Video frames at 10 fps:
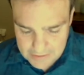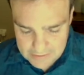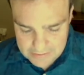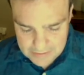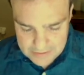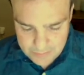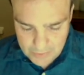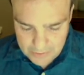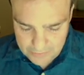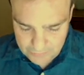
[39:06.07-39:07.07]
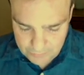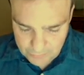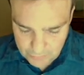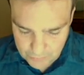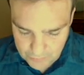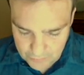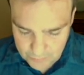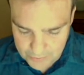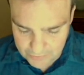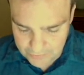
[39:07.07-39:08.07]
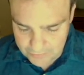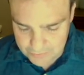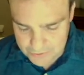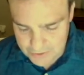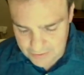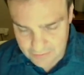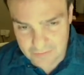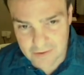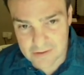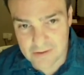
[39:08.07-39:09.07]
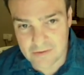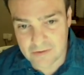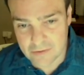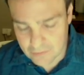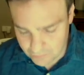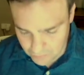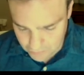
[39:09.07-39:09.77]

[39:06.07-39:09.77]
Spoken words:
is the smallest root, the smallest solution to this thing in the interval